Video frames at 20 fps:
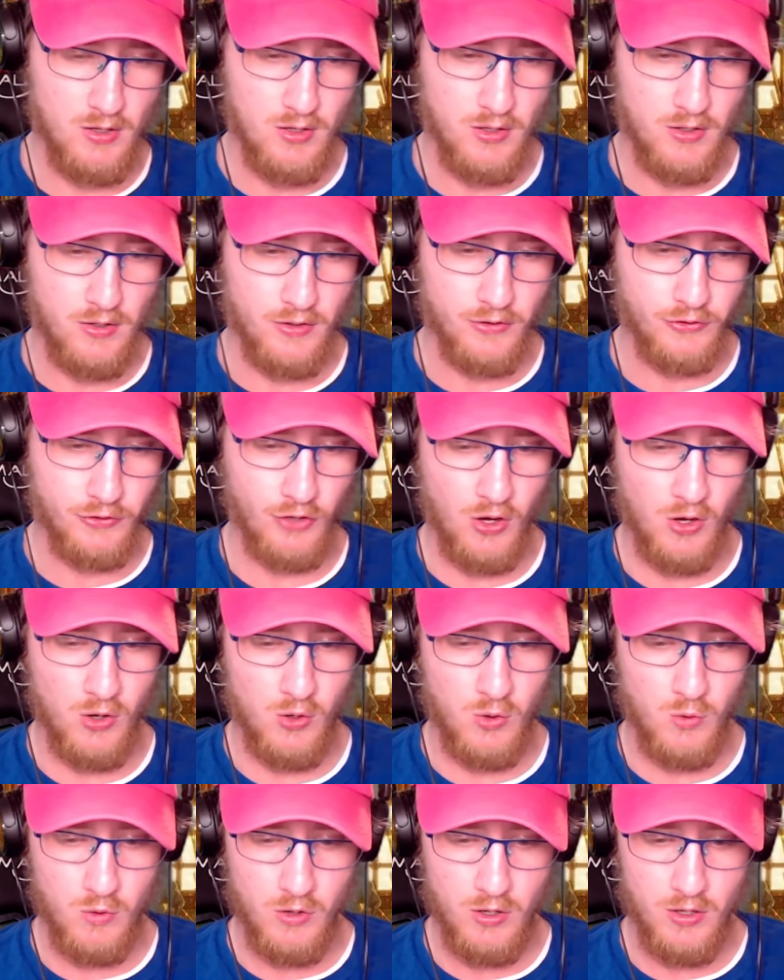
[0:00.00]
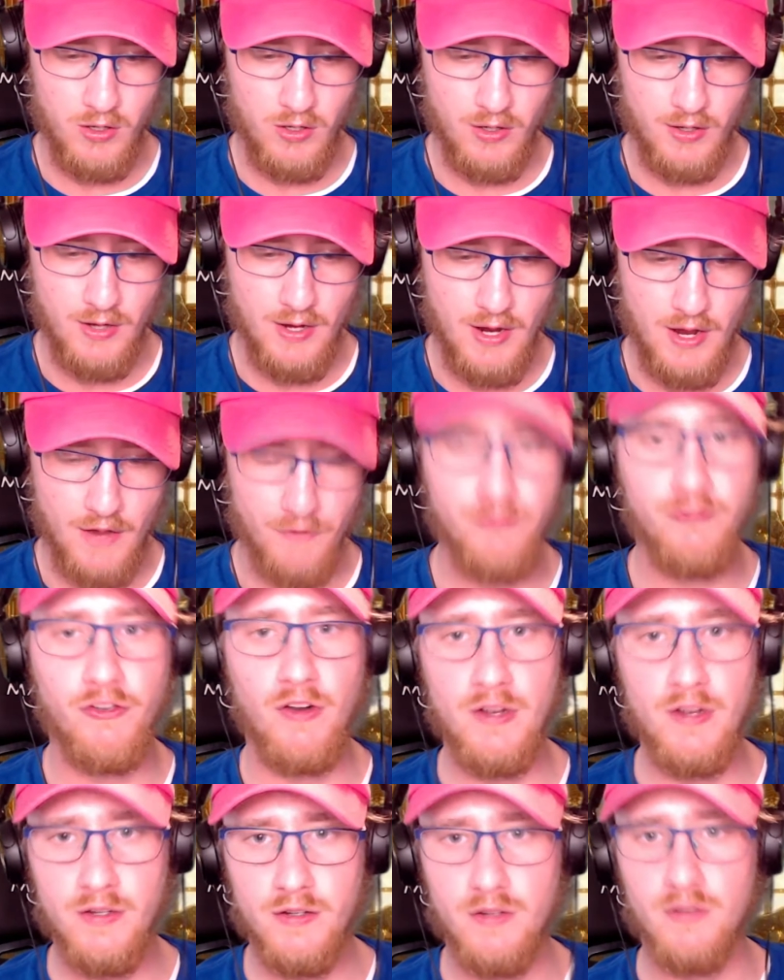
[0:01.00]
so a
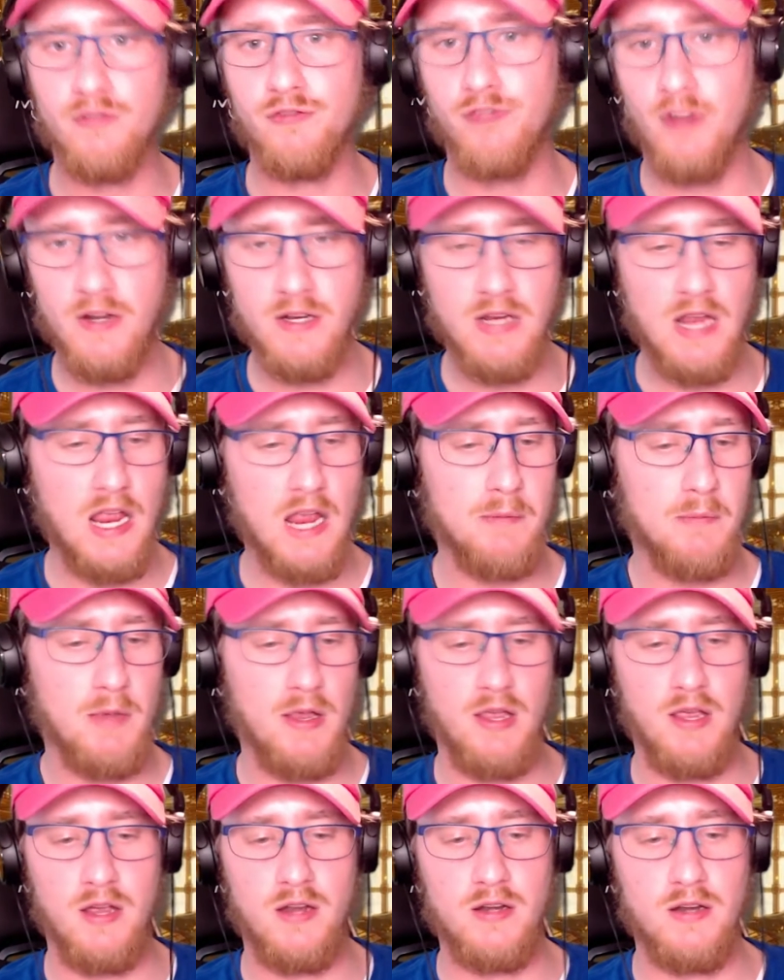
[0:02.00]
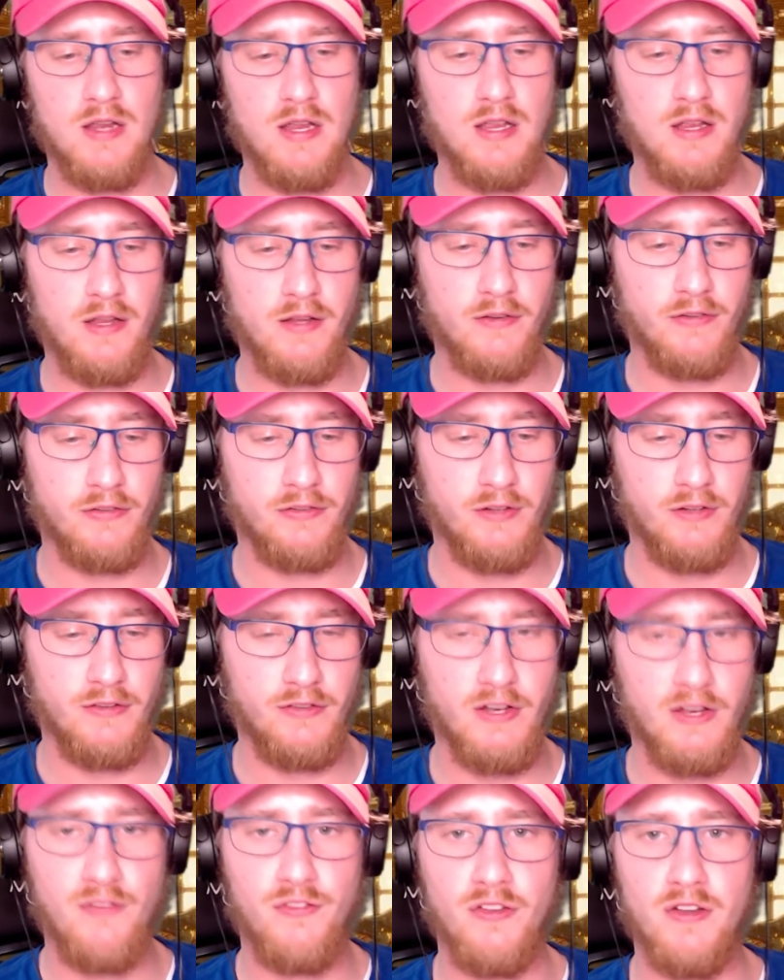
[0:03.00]
fun game, and it's
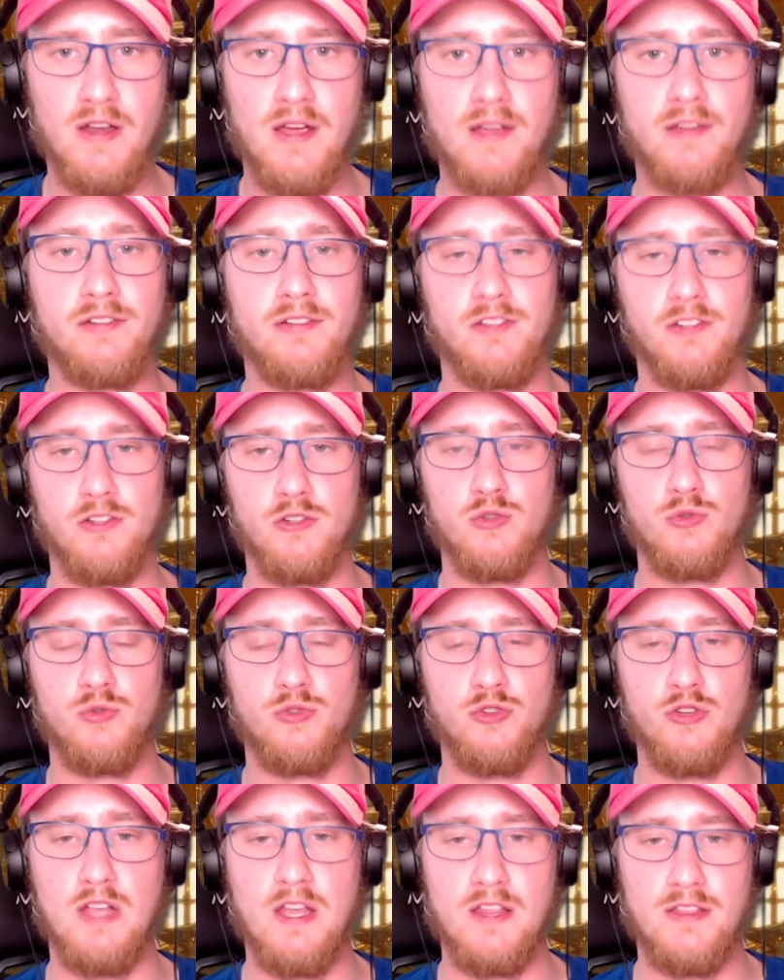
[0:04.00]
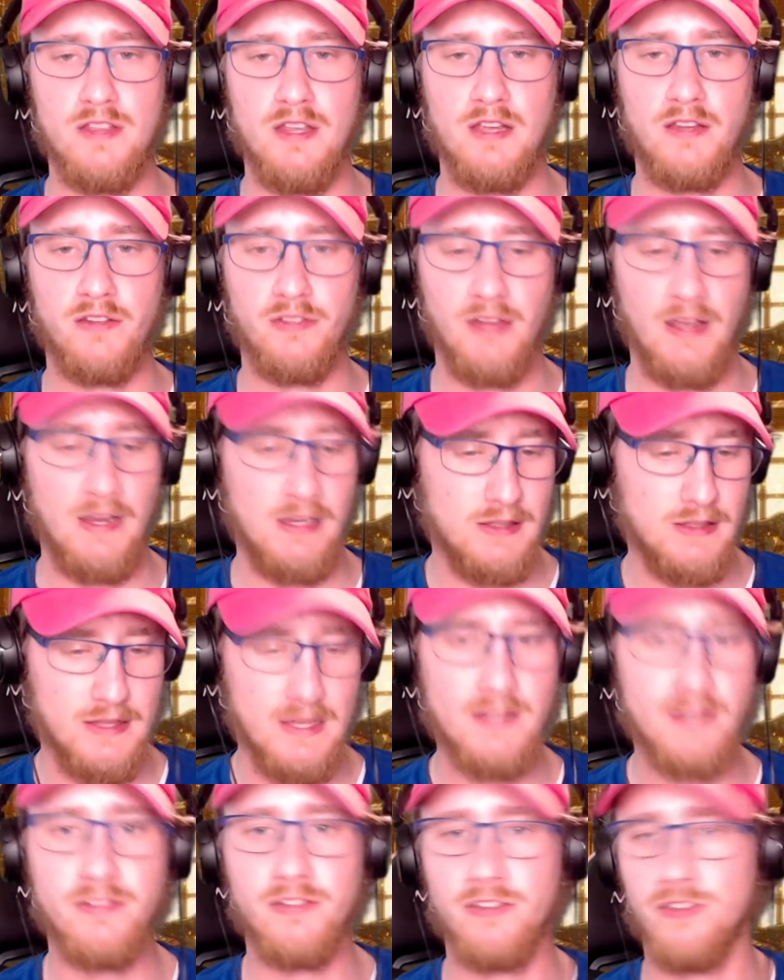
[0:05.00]
definitely nice to get things like
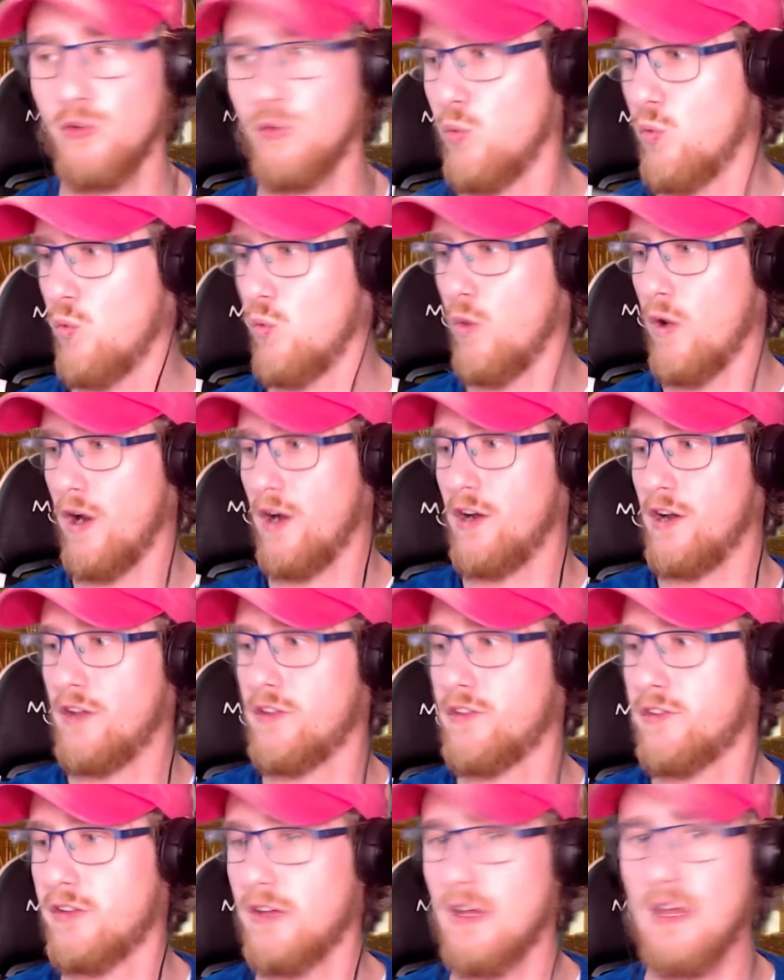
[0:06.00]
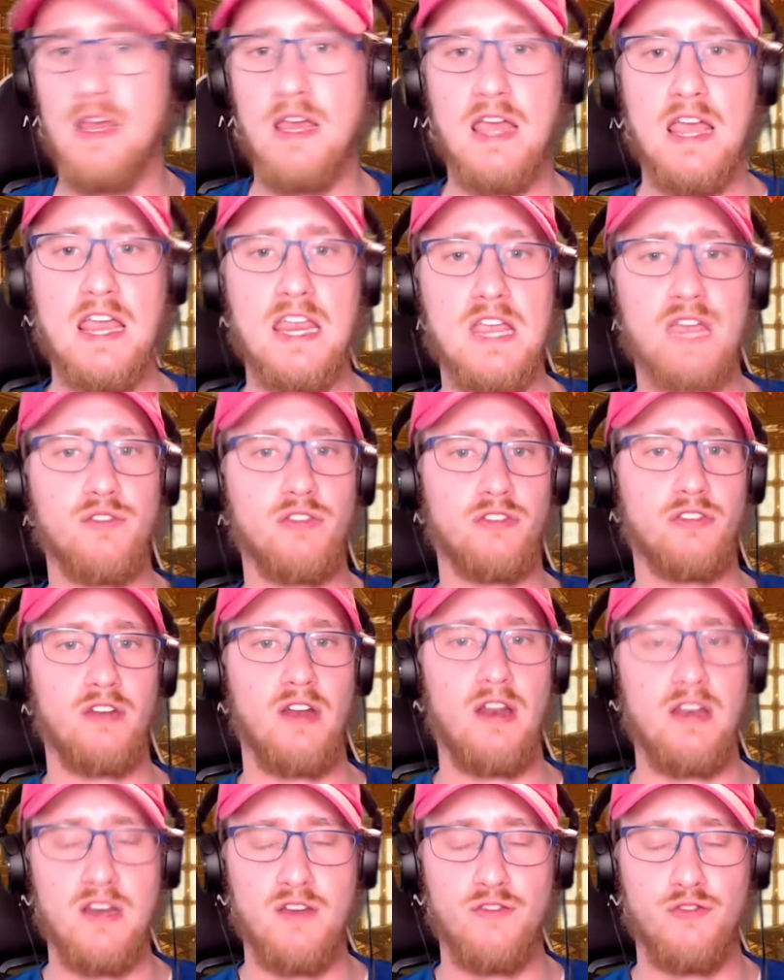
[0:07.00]
this where it gives us an
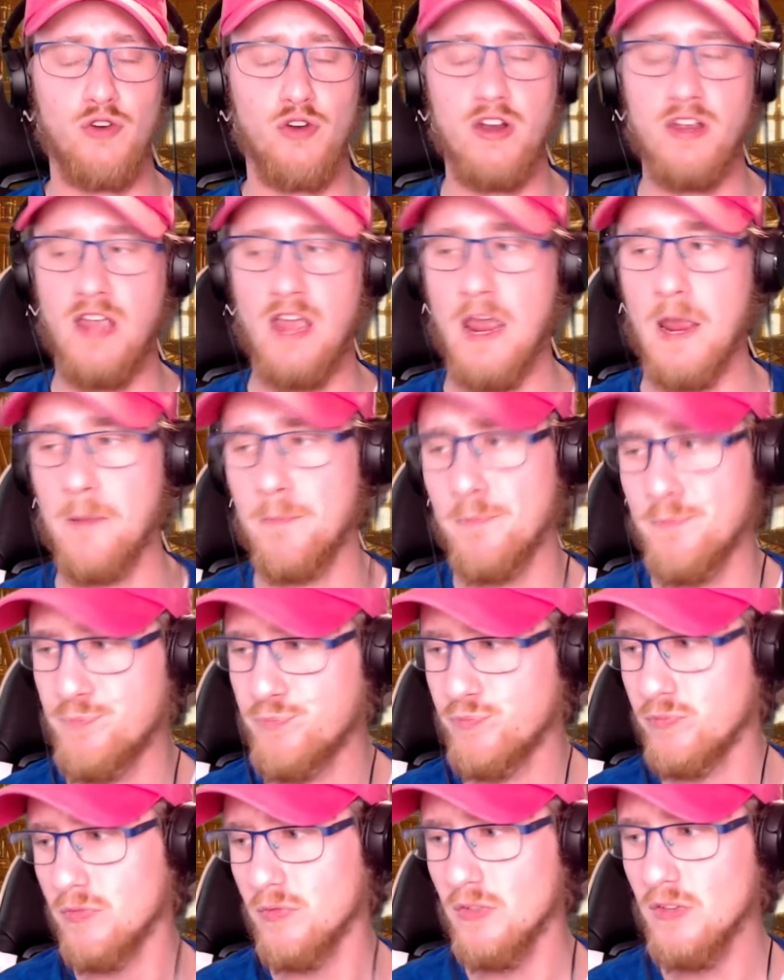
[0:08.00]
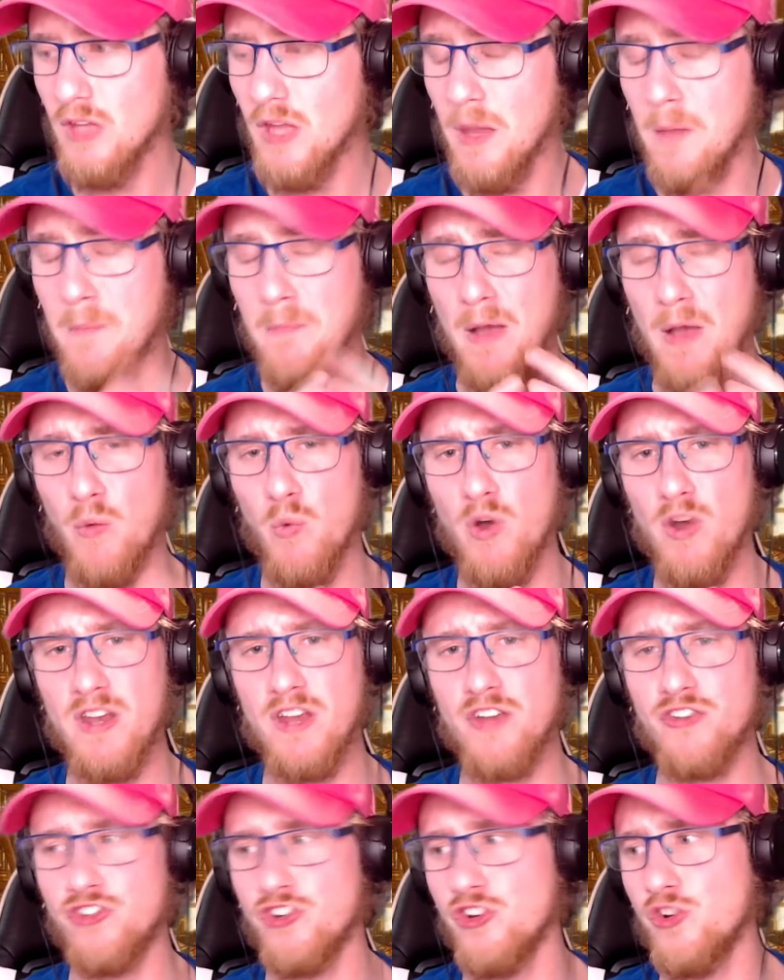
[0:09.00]
idea for a game. My one
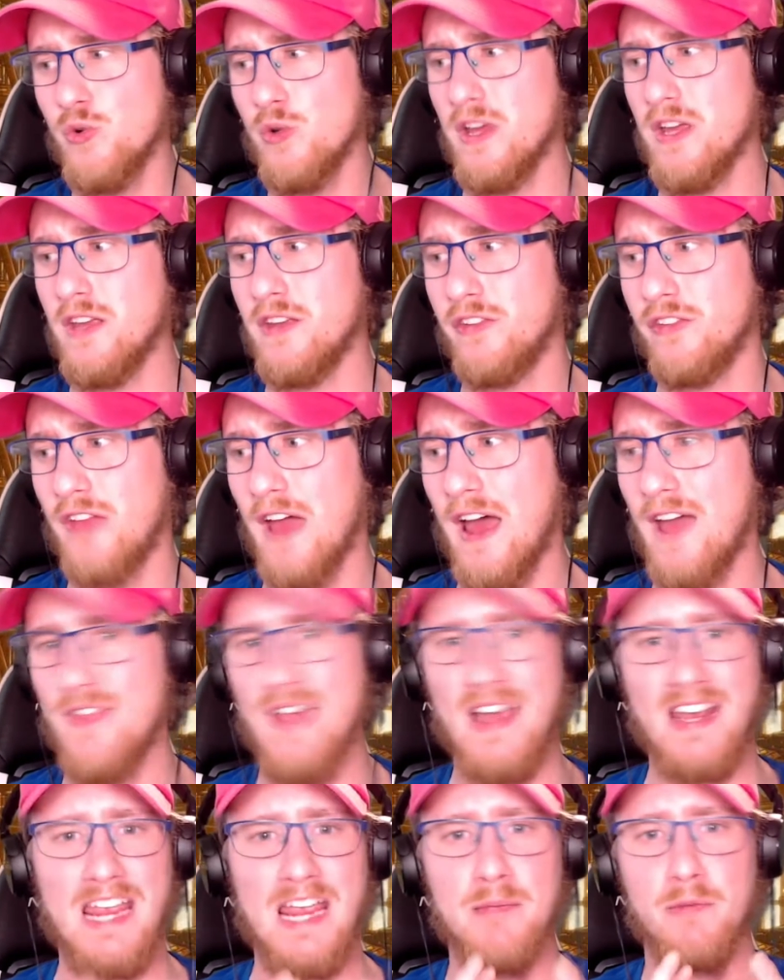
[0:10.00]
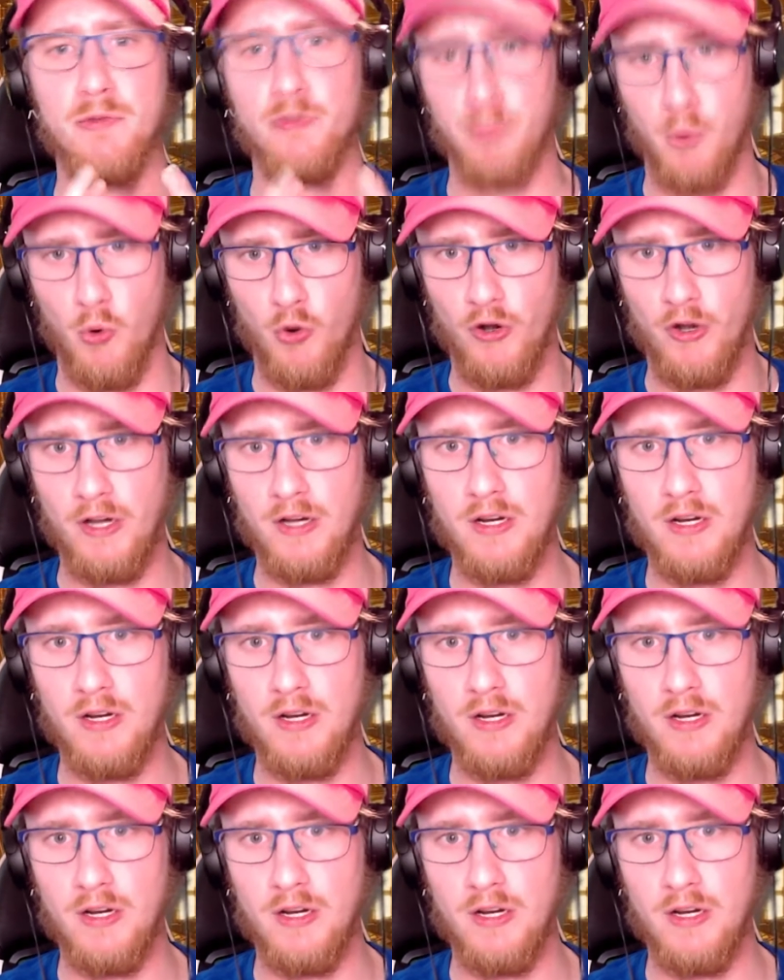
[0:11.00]
issue is that game is boring.